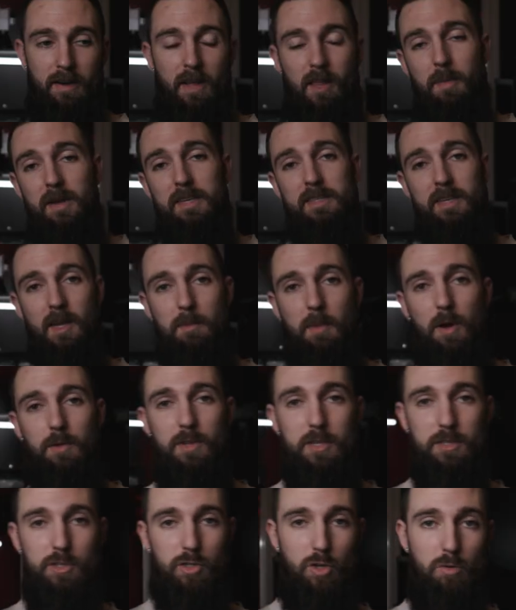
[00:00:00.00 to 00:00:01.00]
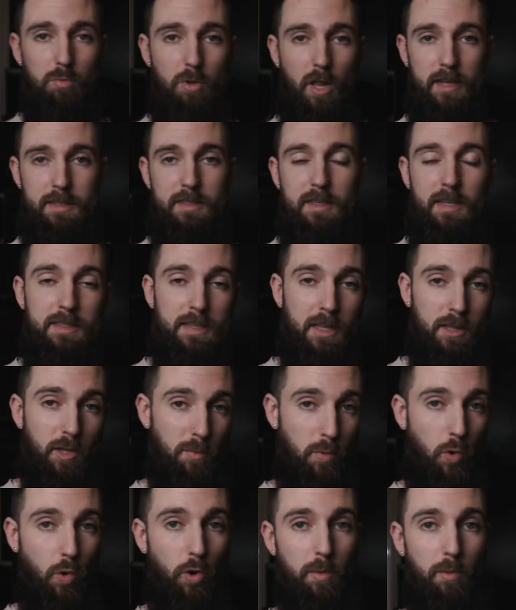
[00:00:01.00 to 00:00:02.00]
Now, the best thing about these tube lights is that they're
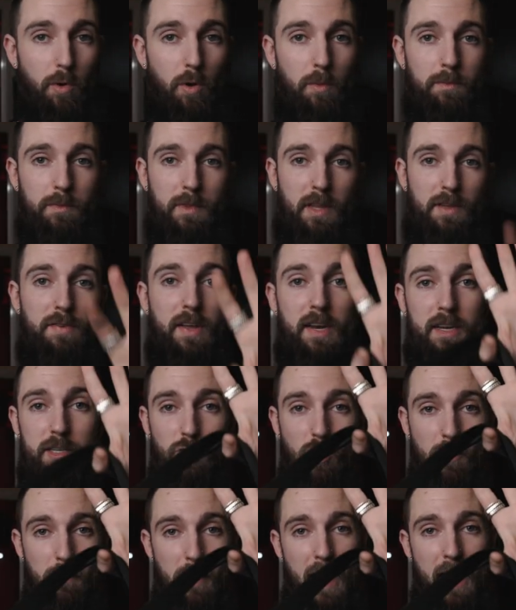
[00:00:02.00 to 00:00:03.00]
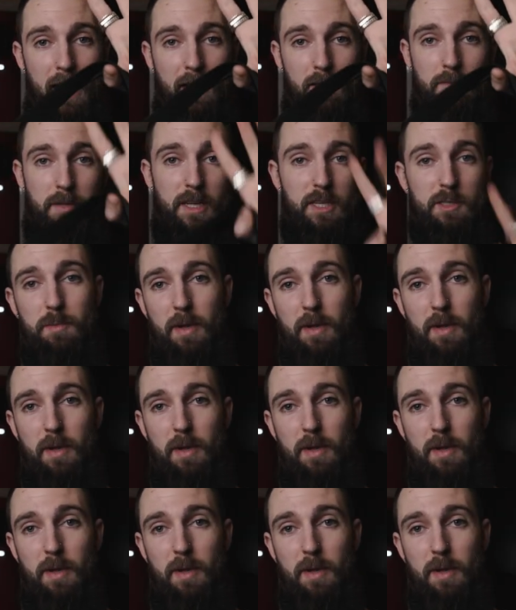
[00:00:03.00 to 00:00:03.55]
portable. They fit into a bag this